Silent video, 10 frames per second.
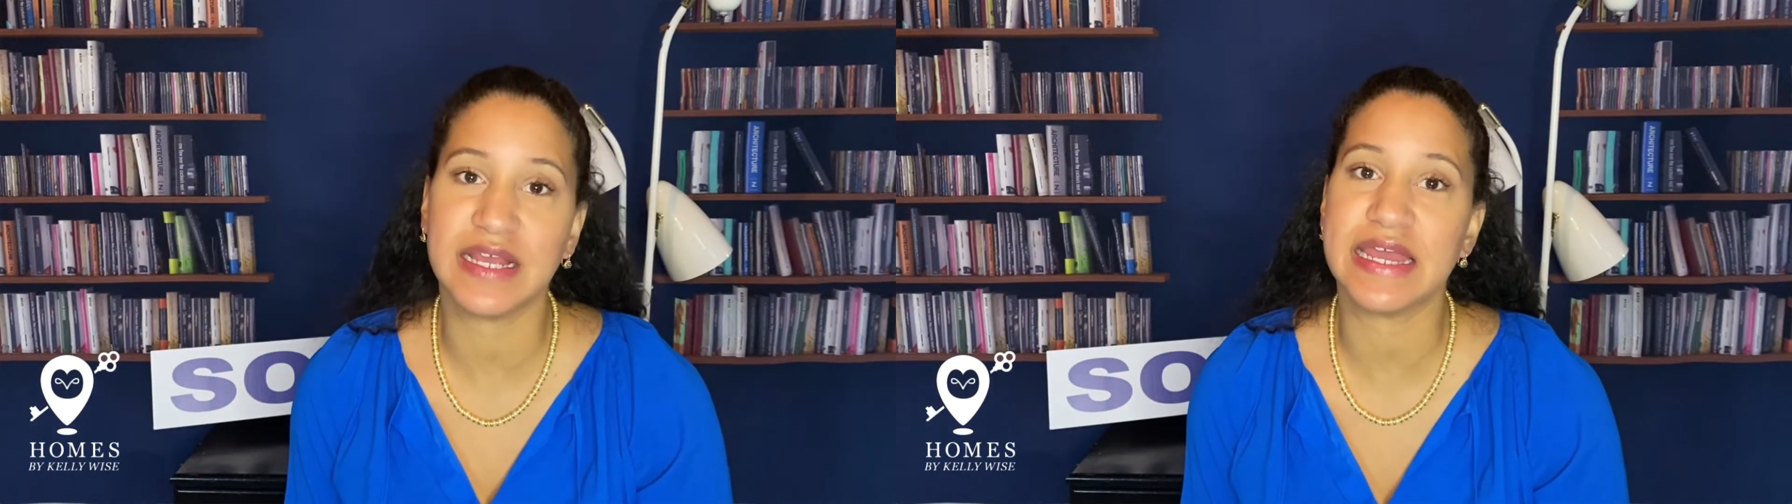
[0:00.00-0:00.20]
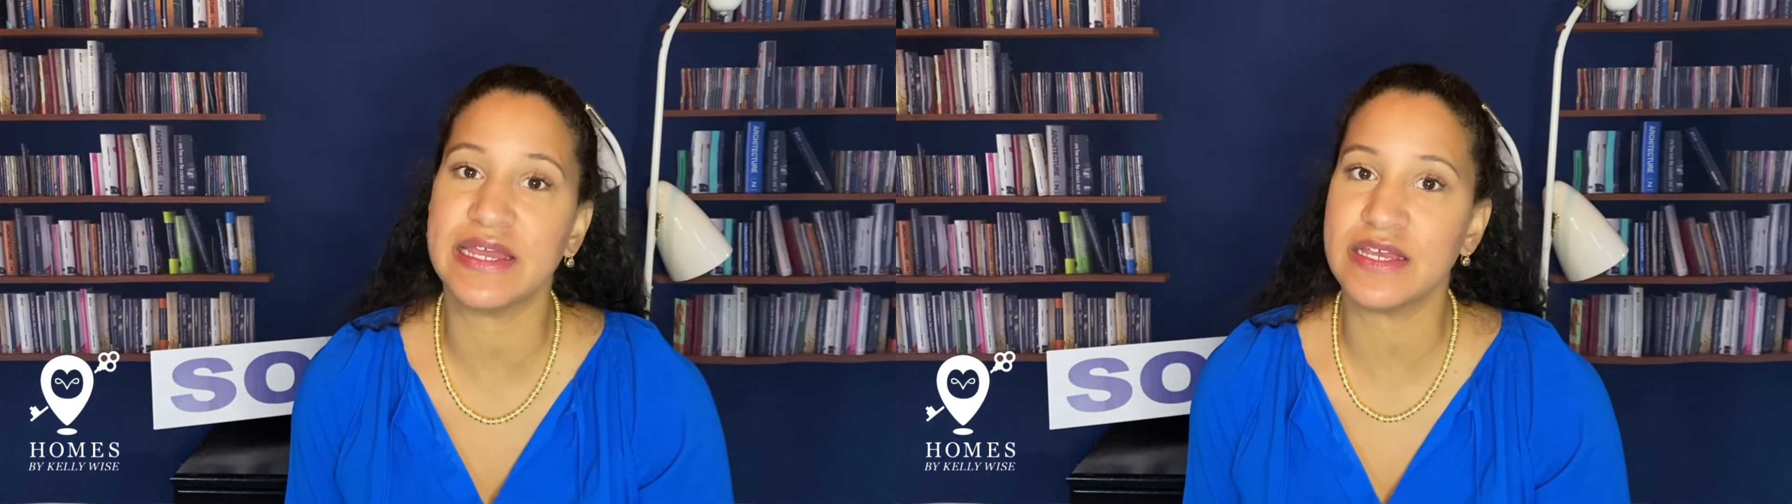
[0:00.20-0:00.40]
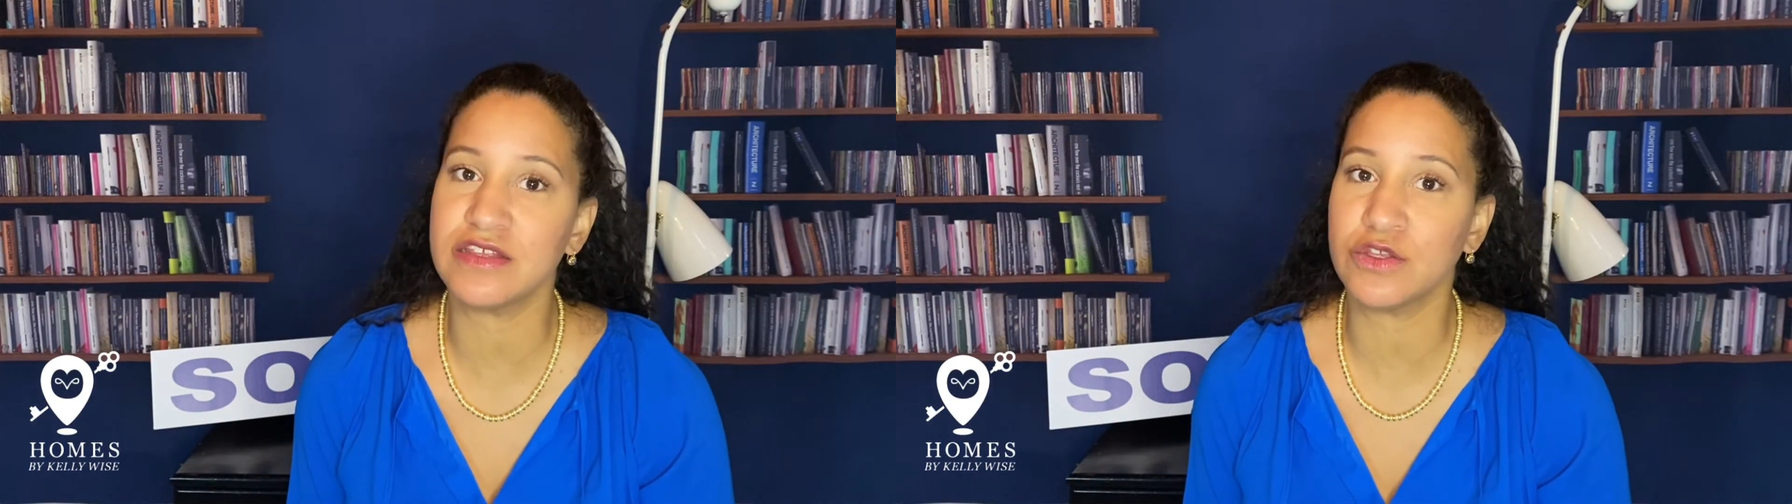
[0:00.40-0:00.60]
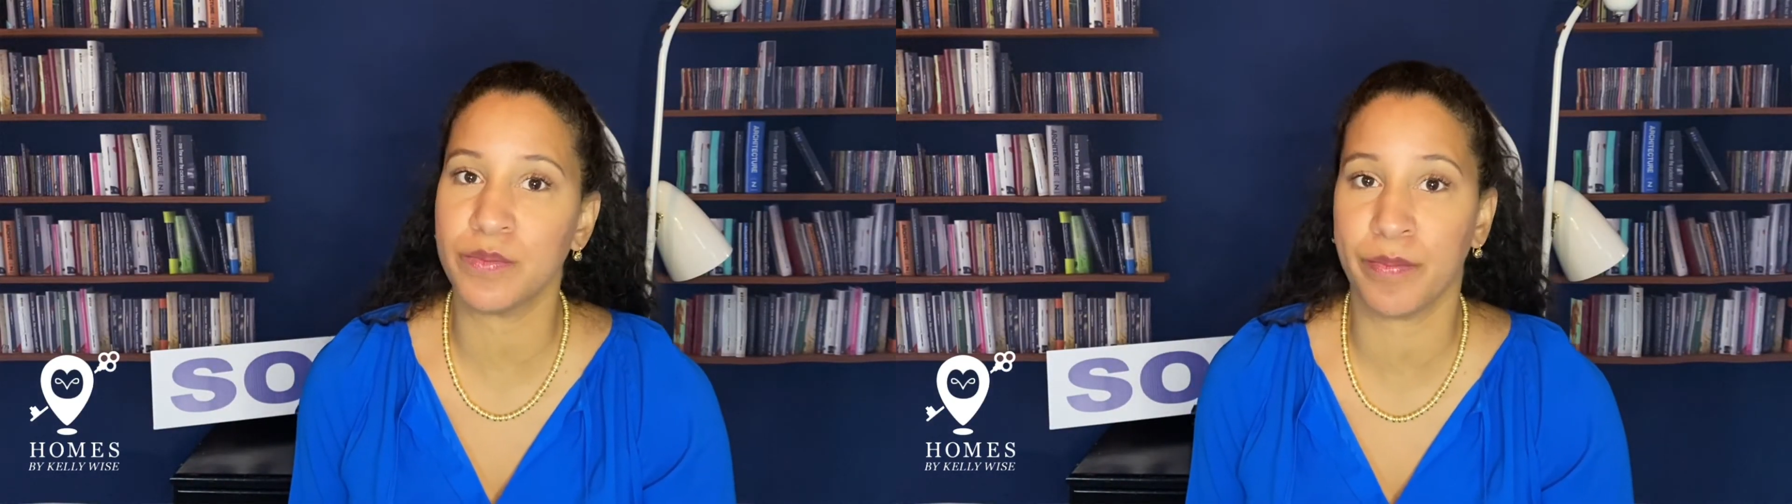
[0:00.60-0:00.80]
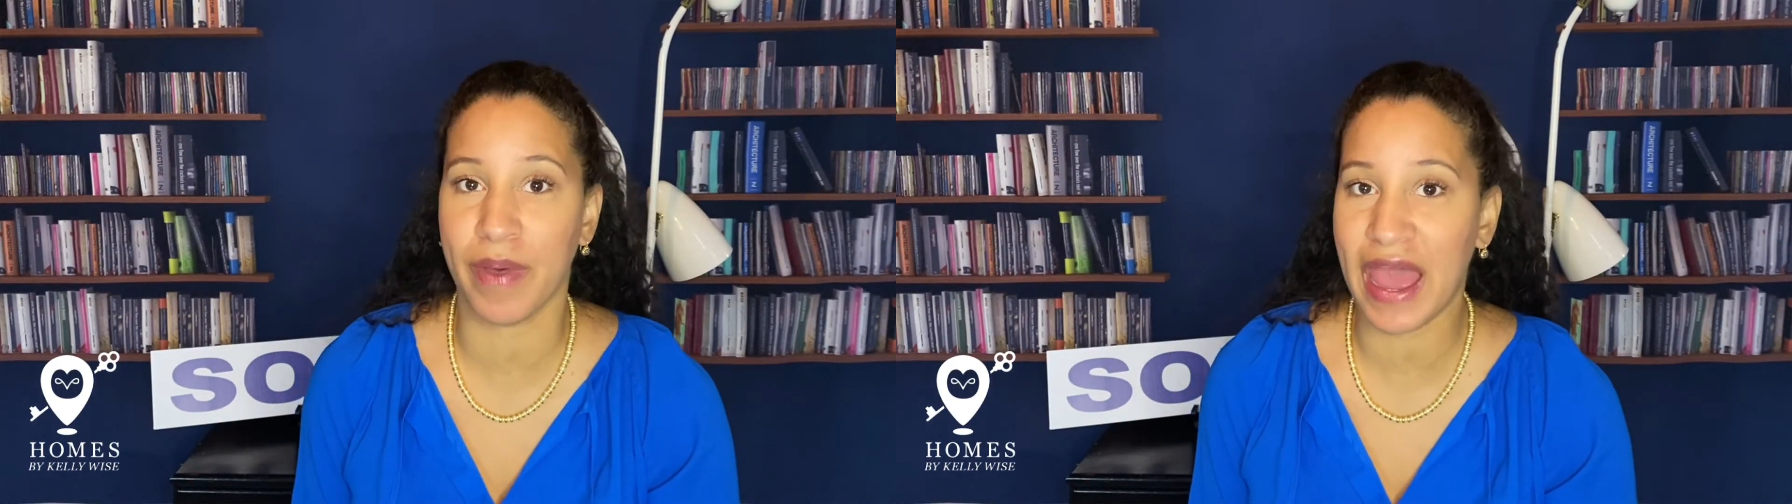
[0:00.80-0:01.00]
is to
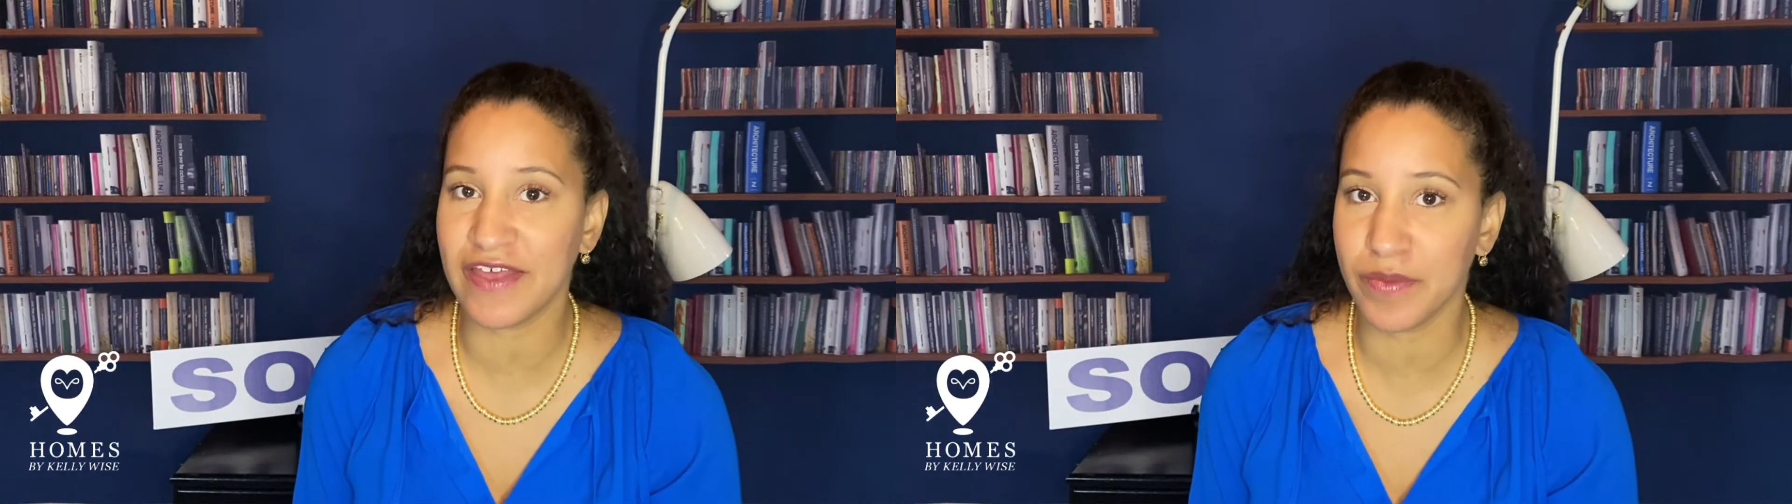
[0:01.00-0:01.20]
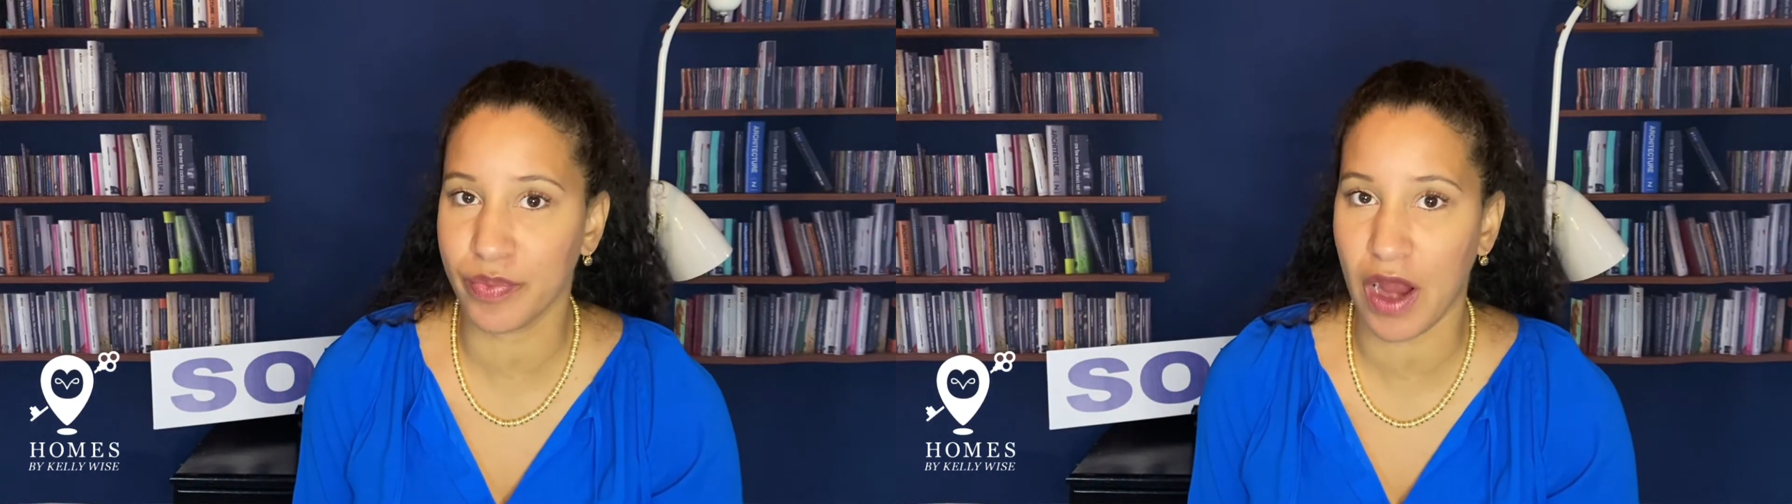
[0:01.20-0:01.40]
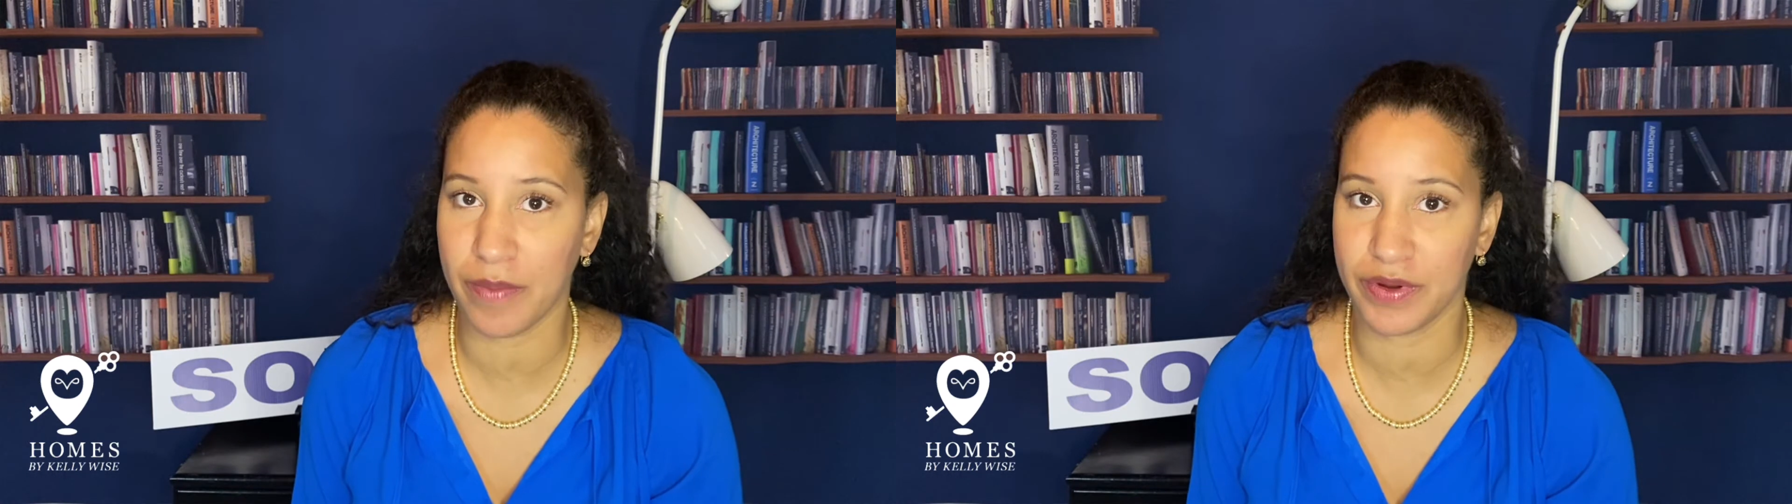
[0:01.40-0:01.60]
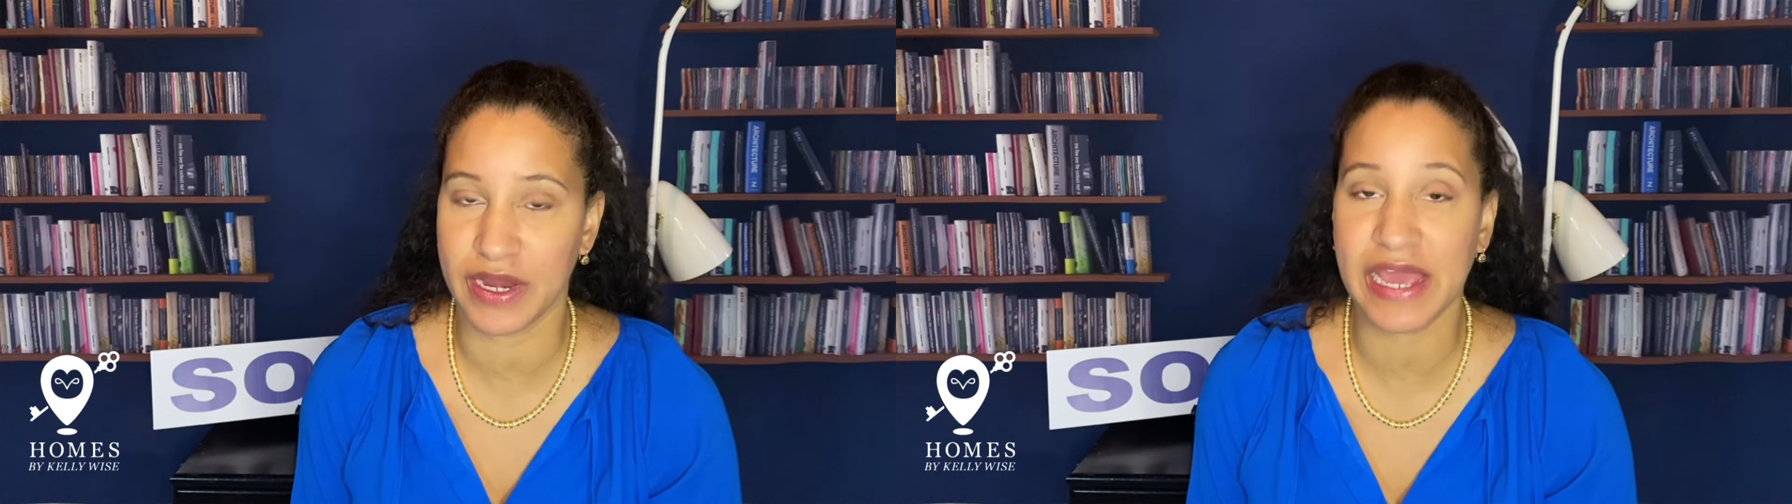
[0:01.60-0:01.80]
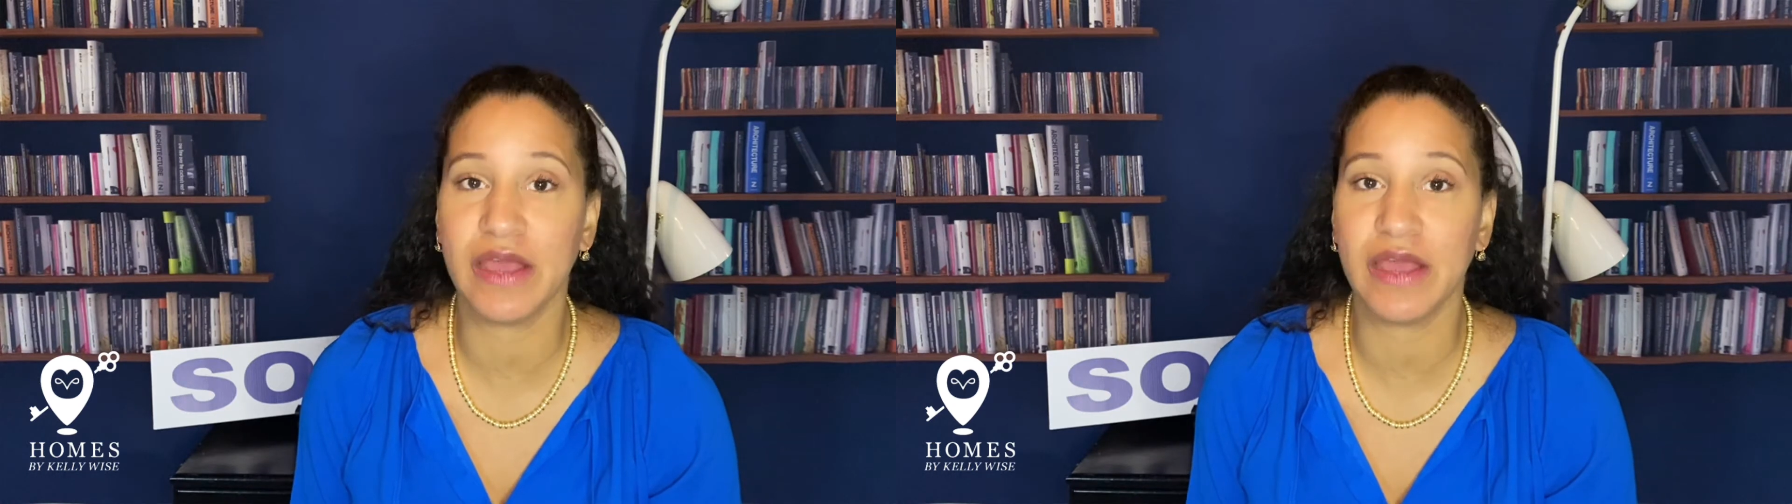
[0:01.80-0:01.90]
buy the property